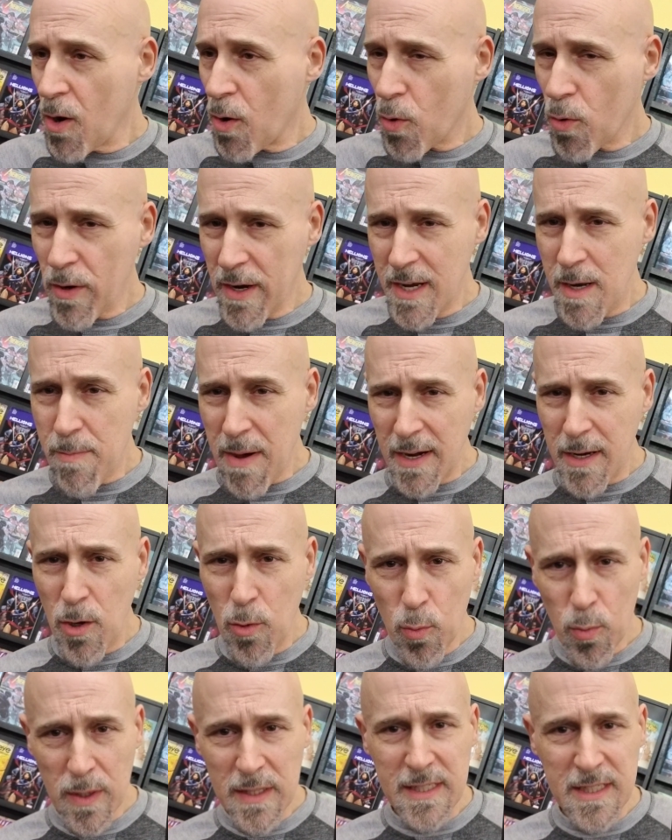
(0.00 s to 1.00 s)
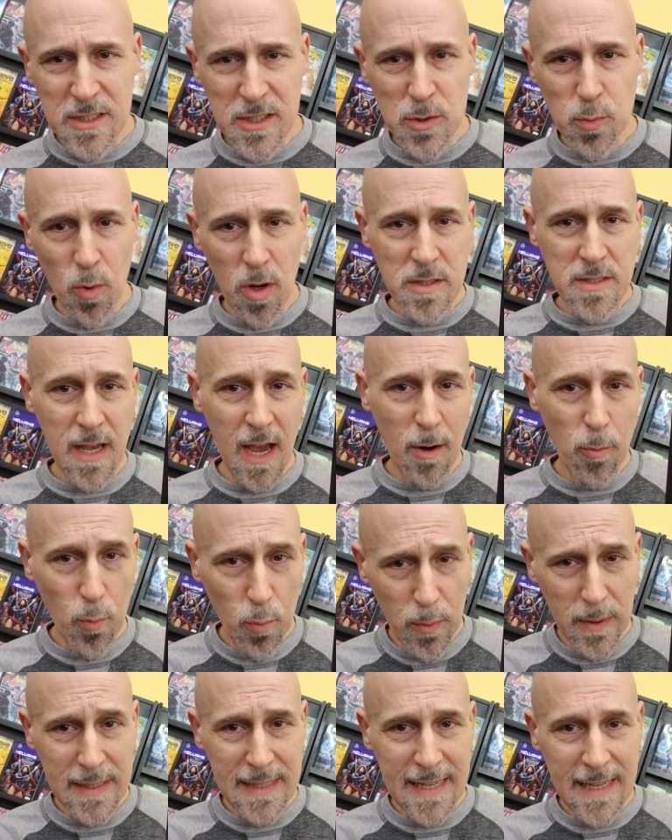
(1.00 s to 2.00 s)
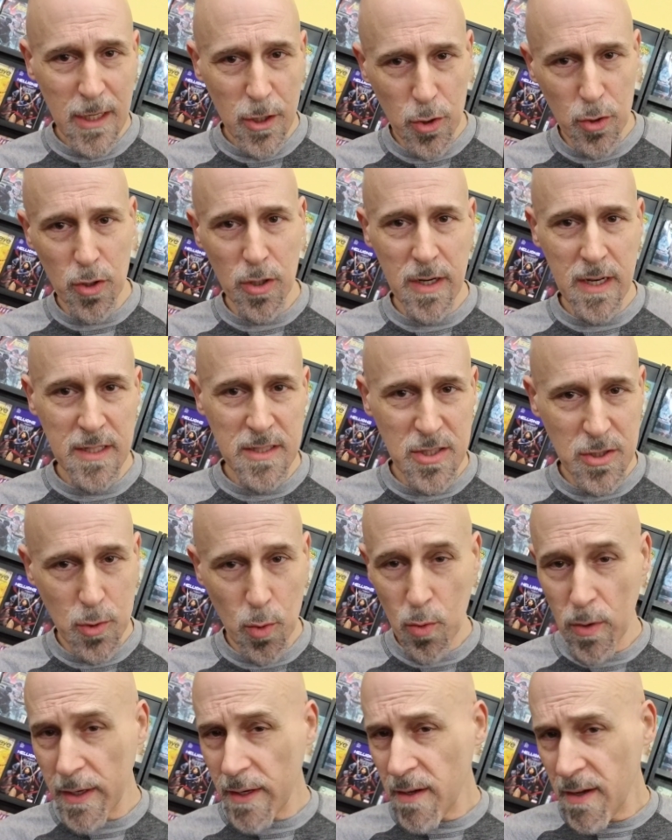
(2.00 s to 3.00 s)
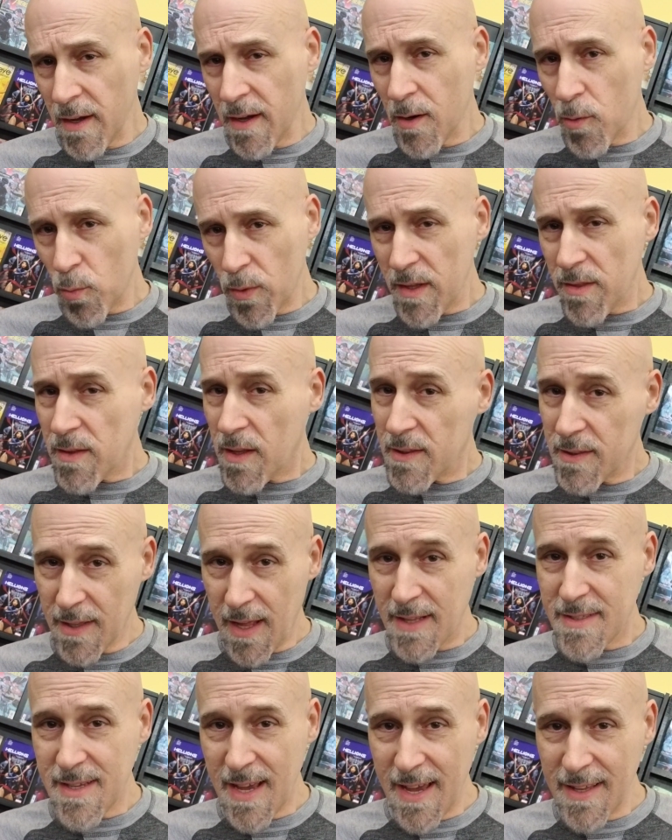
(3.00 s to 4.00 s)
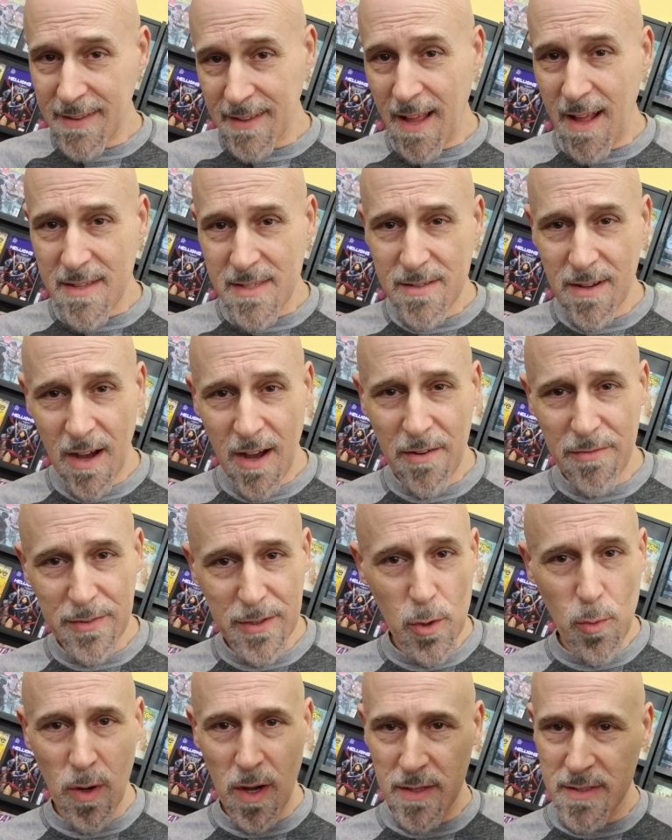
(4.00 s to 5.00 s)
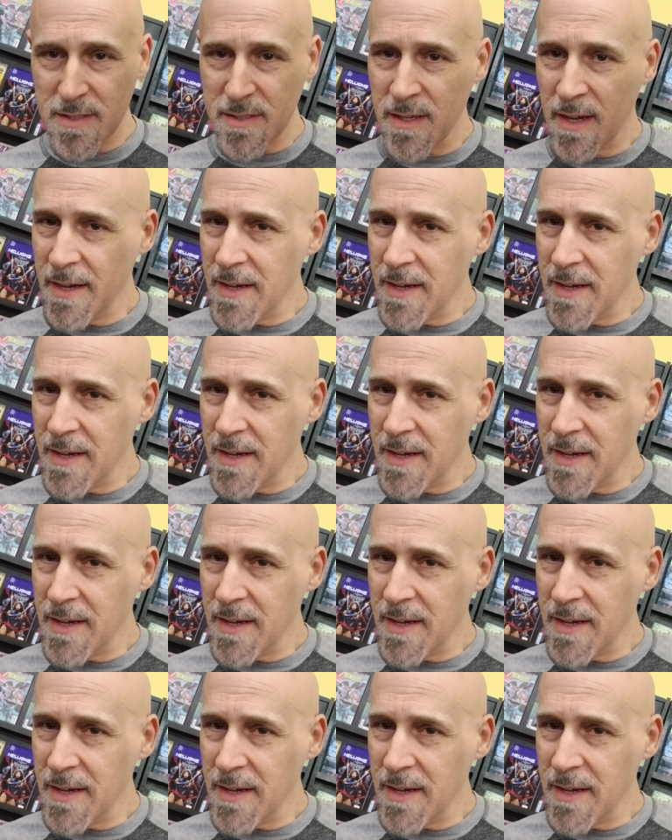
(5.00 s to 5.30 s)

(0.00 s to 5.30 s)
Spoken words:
or anybody who really just wants a really good story with lots and lots of nuance.